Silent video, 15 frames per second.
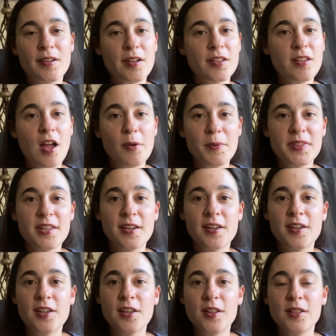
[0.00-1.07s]
along with
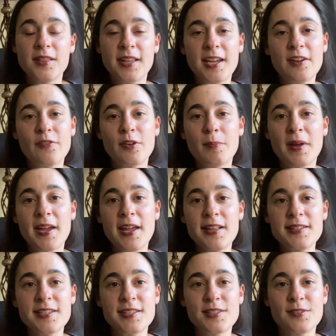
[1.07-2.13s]
a link for my
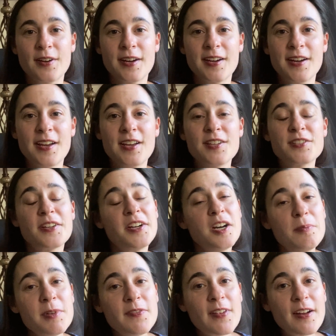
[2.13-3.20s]
Etsy store. So I
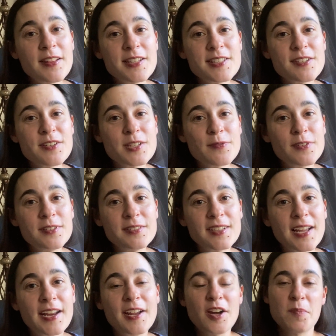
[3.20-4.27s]
hope you found this useful,
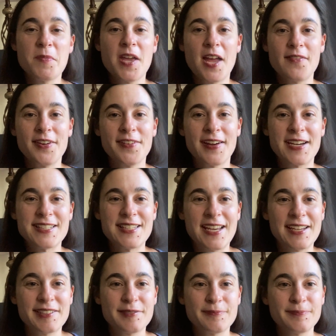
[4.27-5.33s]
and I hope you have a great day.